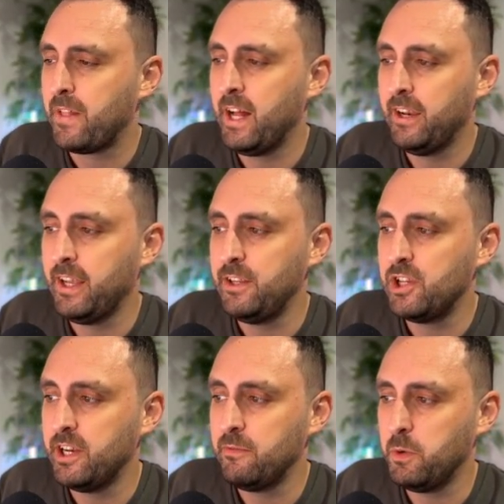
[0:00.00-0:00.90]
our lead
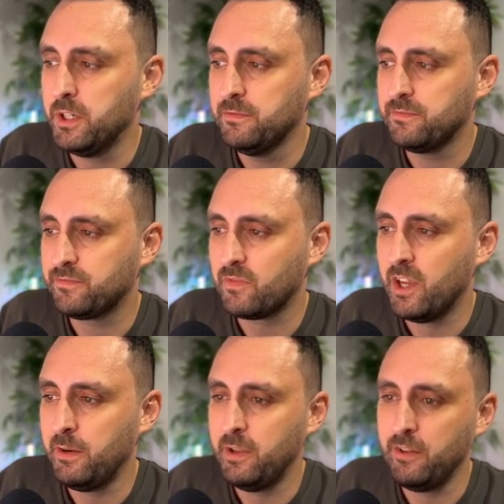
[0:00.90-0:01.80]
gen one
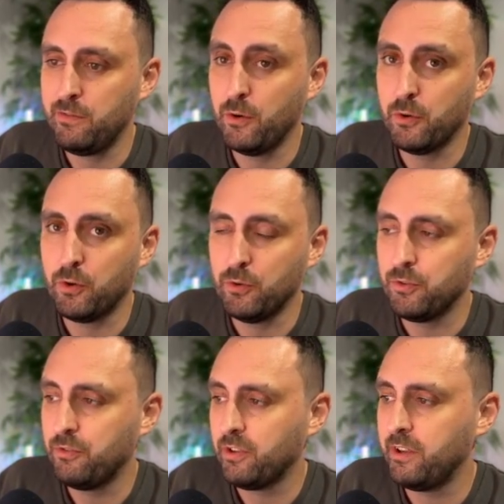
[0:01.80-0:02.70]
and the phone
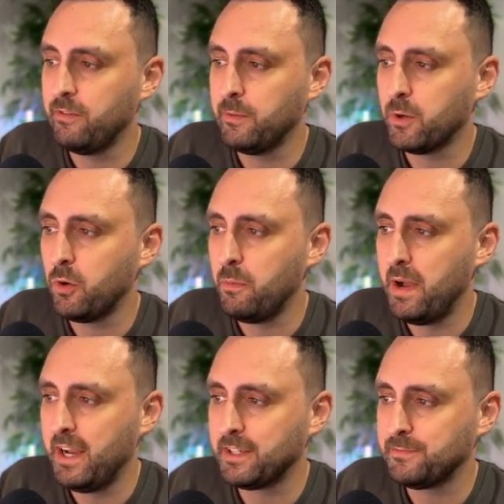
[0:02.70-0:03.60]
calls, giving them a call
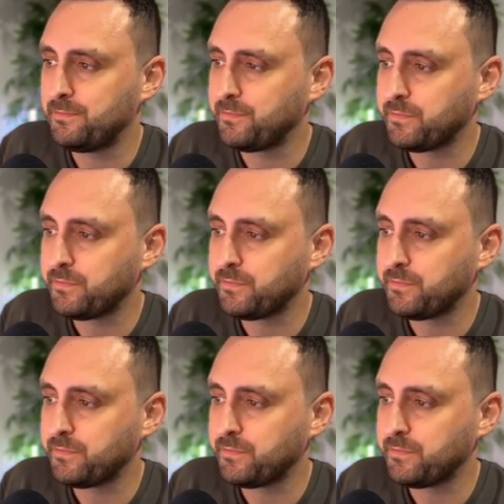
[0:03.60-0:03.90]
back.